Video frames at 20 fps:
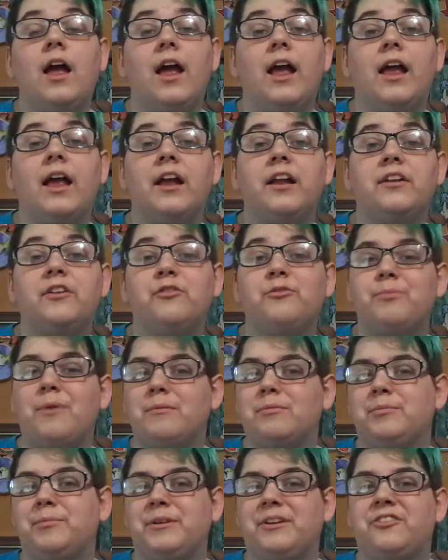And you've
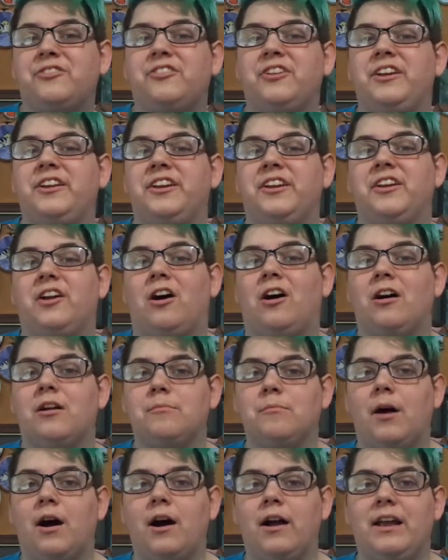probably seen it on
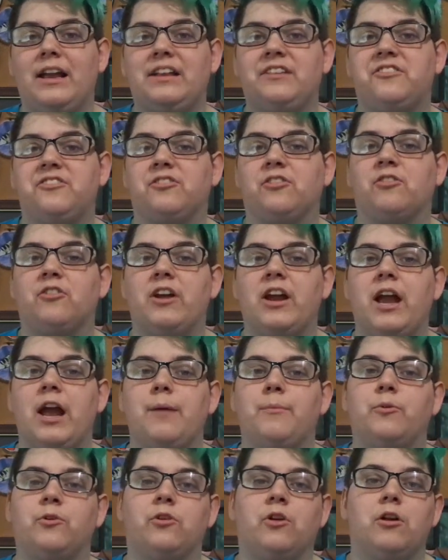my
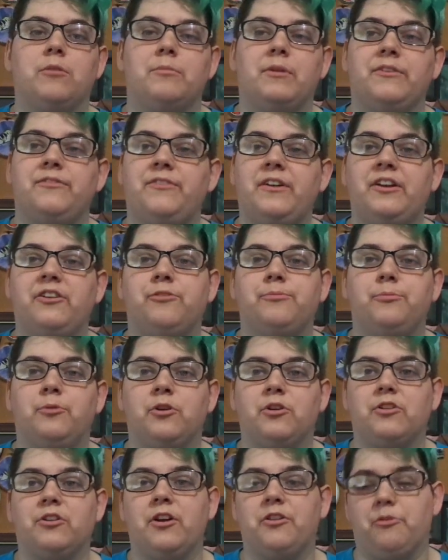Instagram or on my
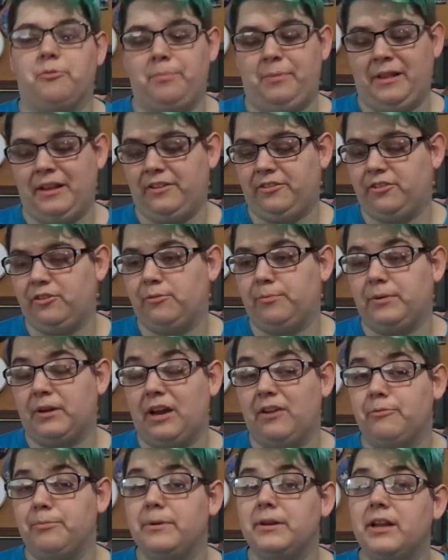Facebook or other places, but
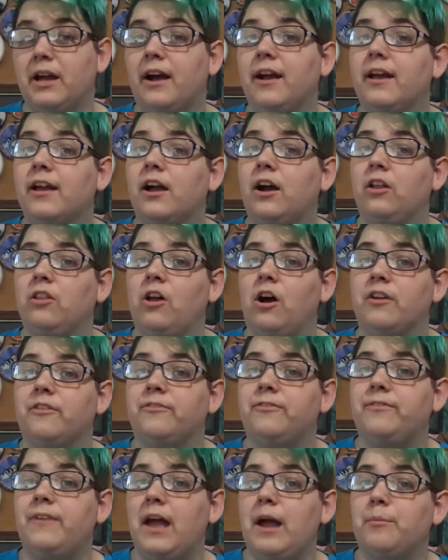I've been dyeing a lot of
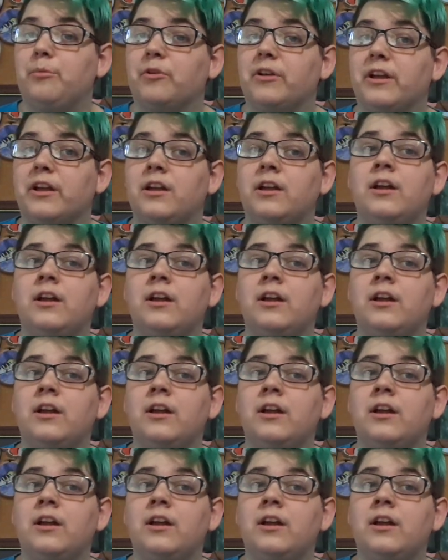fabric.